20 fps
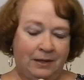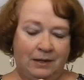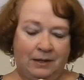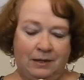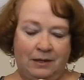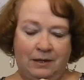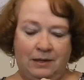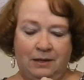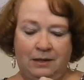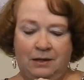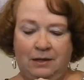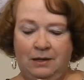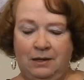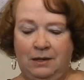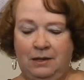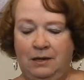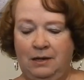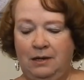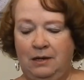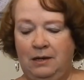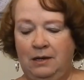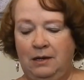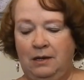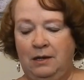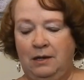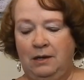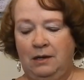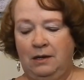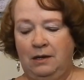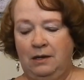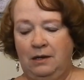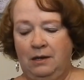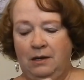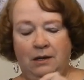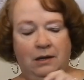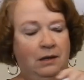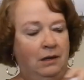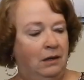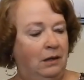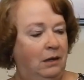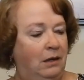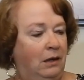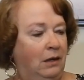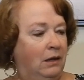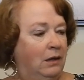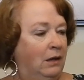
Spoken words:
No one is speaking in this clip.